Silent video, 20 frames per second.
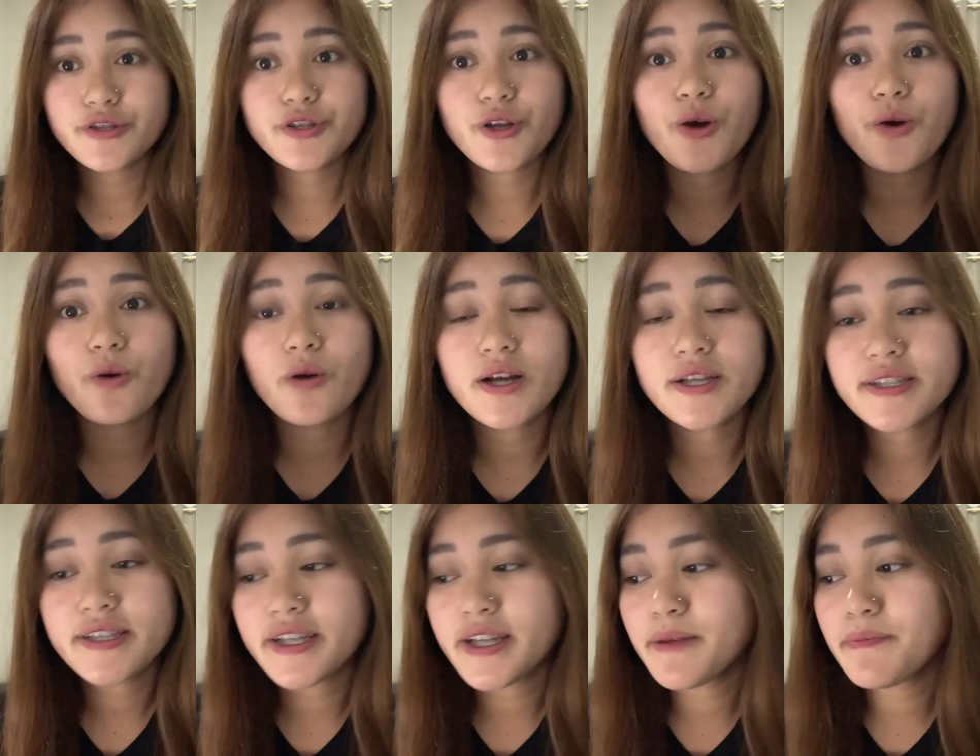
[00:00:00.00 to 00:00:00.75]
So a
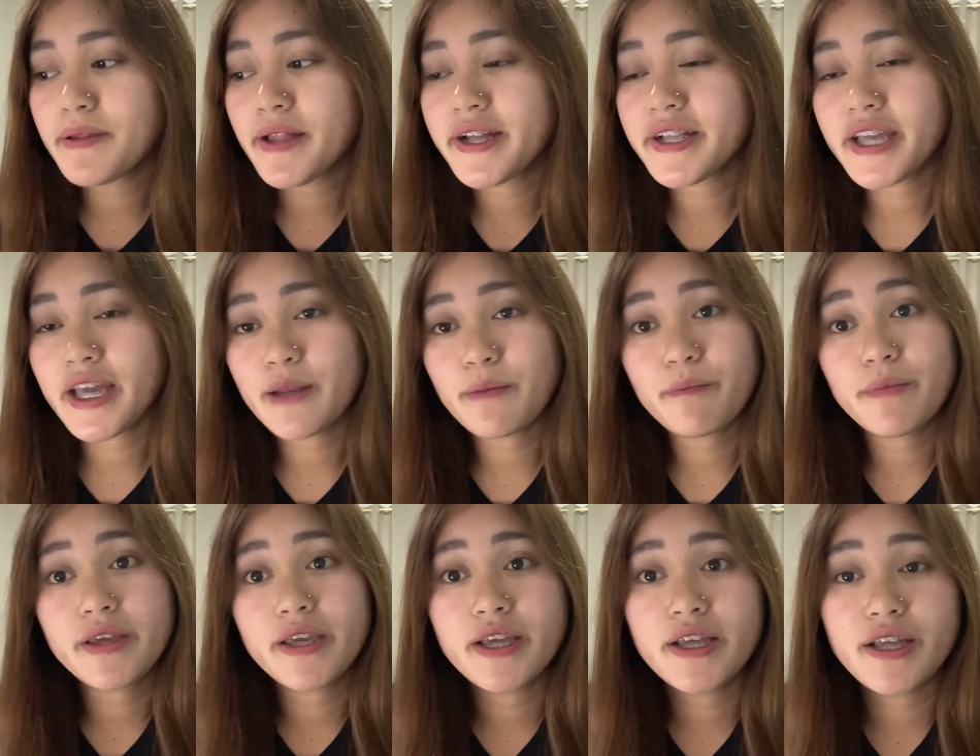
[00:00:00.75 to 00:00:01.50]
study plan can
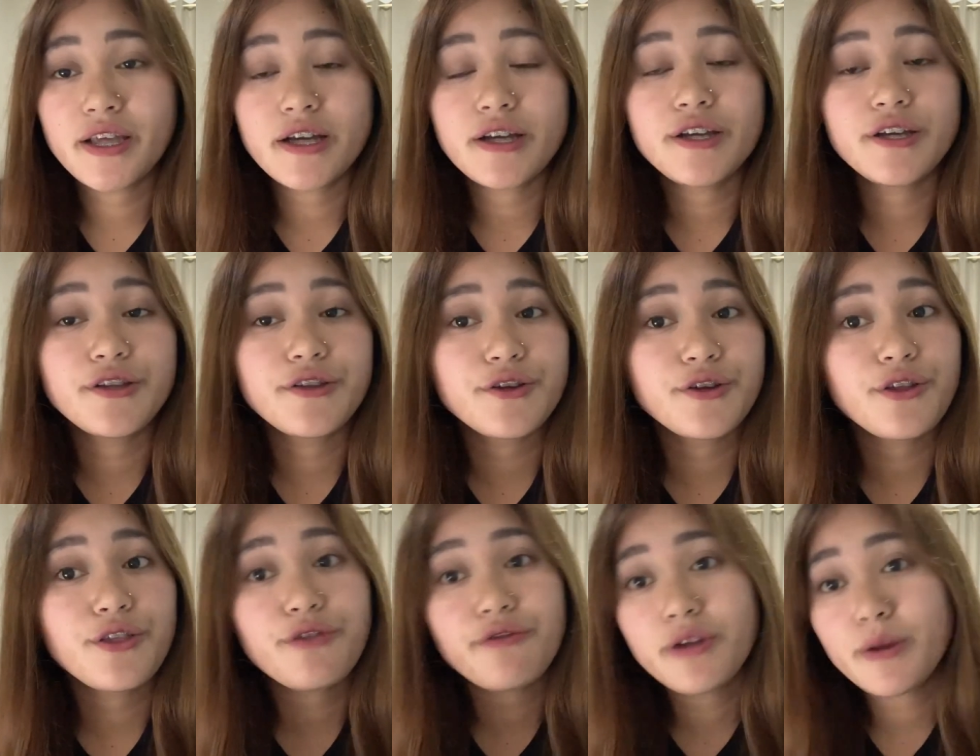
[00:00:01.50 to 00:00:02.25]
be either
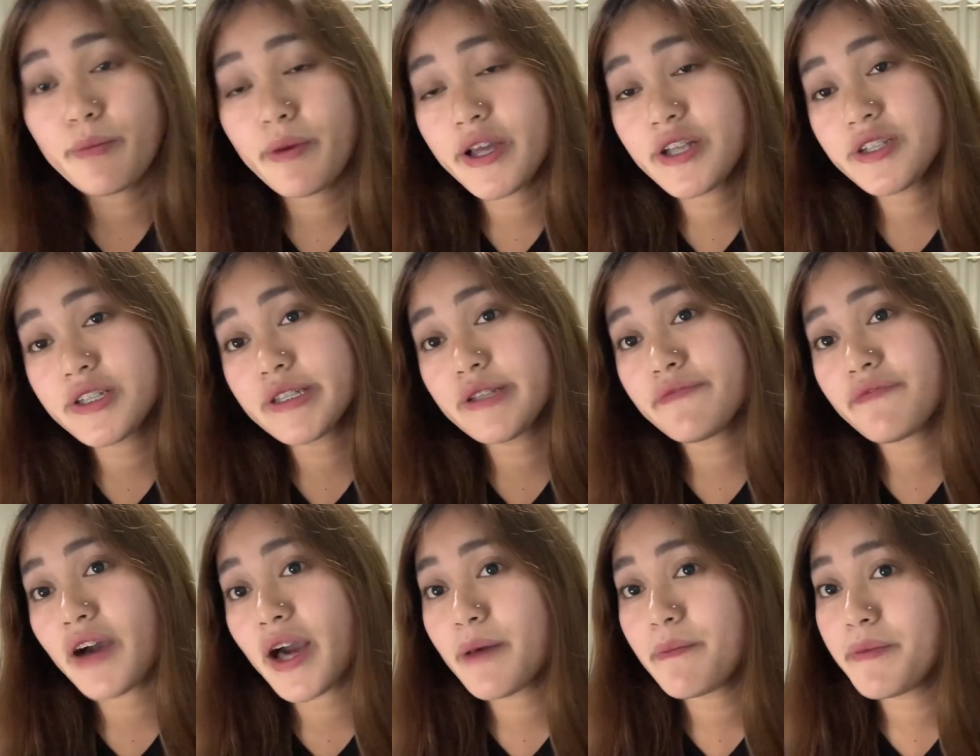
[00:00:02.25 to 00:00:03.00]
3 pages,
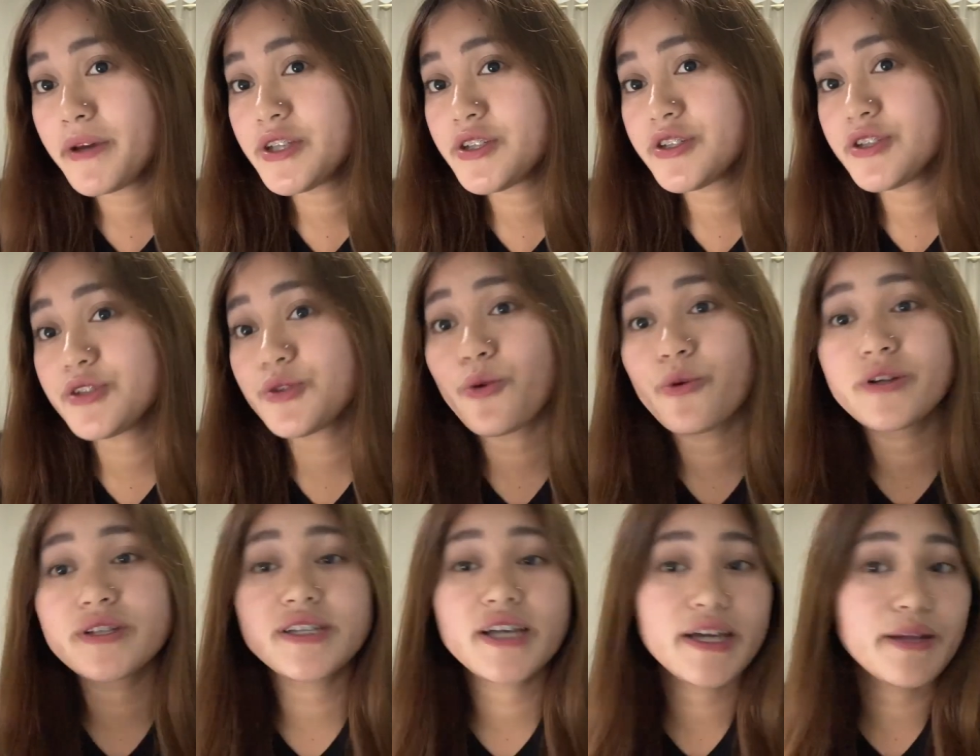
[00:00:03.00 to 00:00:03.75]
5 pages,
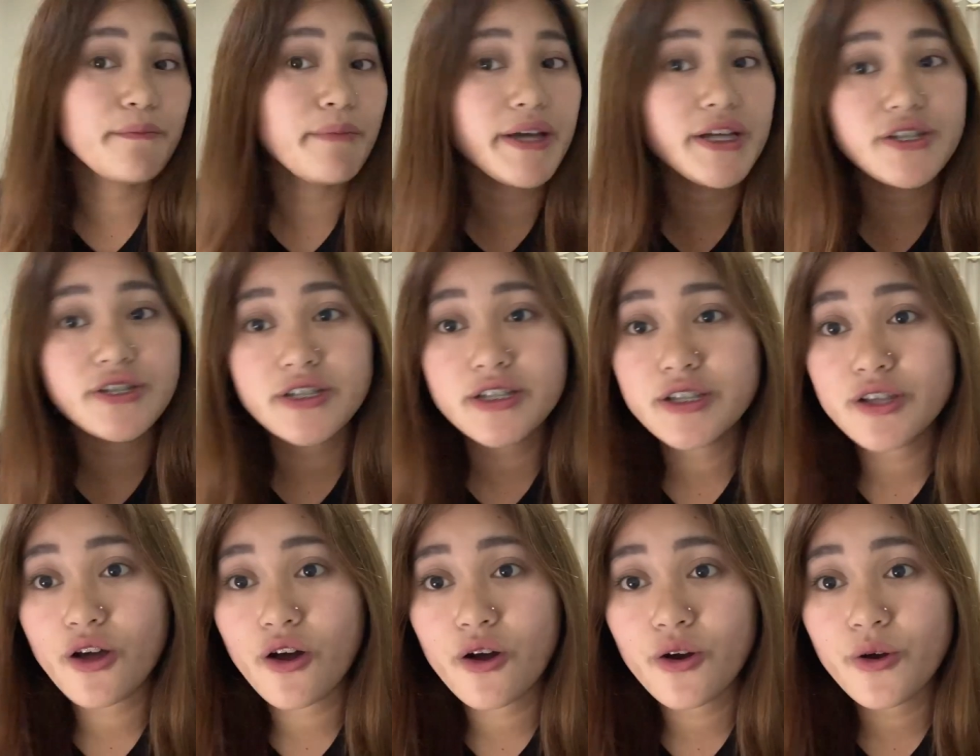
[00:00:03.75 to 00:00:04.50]
or 10 pages
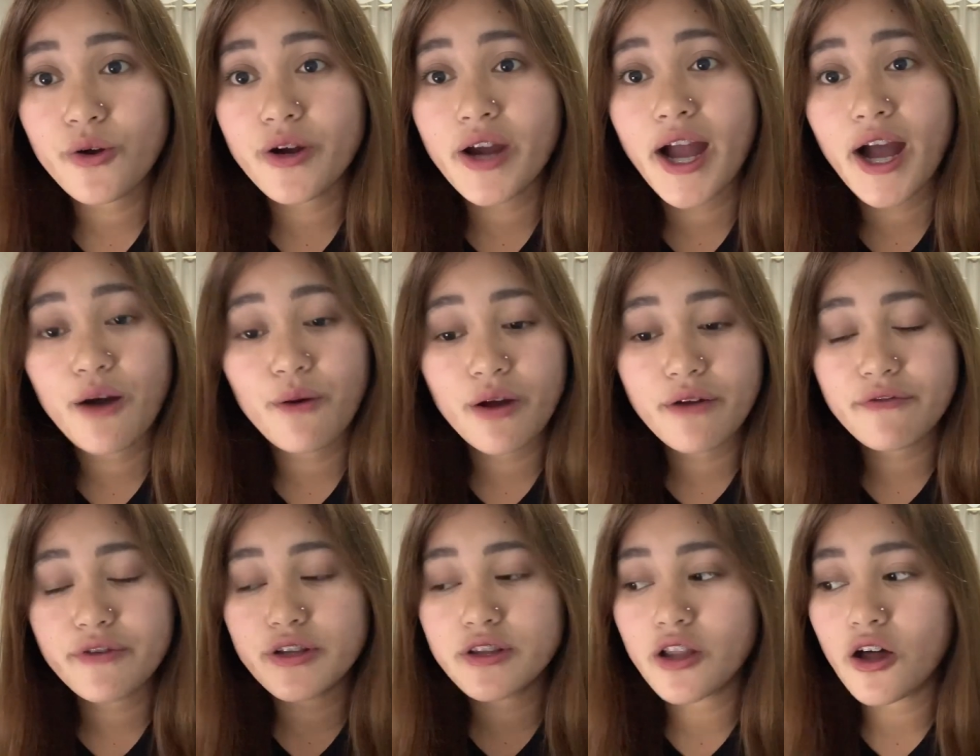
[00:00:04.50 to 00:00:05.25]
long, or
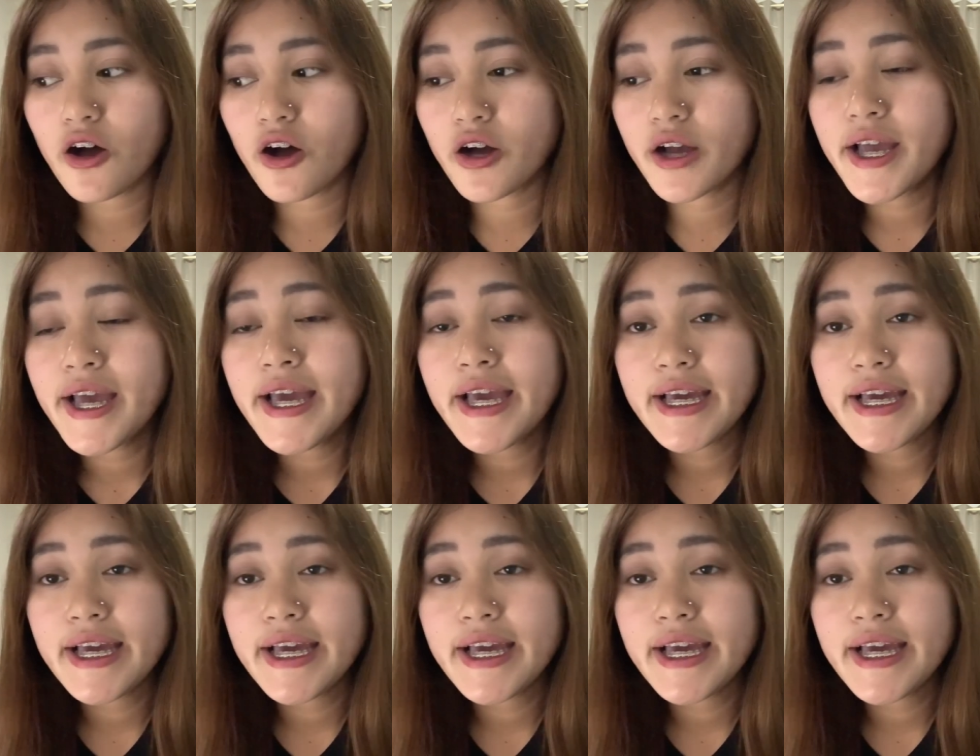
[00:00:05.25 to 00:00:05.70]
however long.